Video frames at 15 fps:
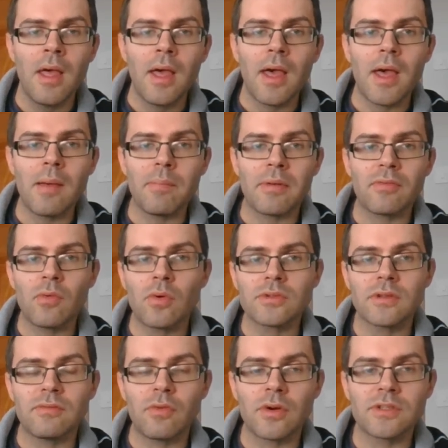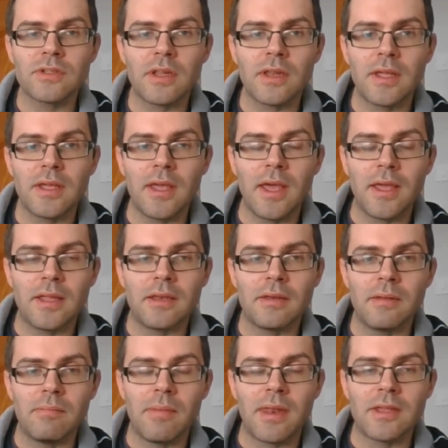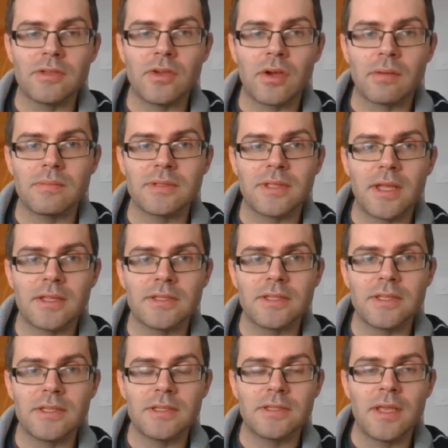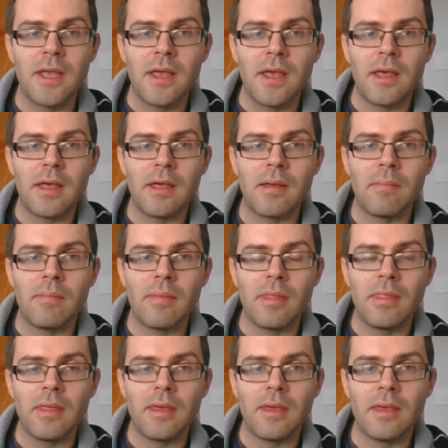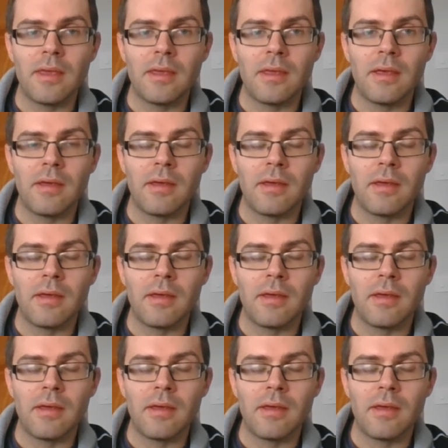But of course, unfortunately, in many circumstances, the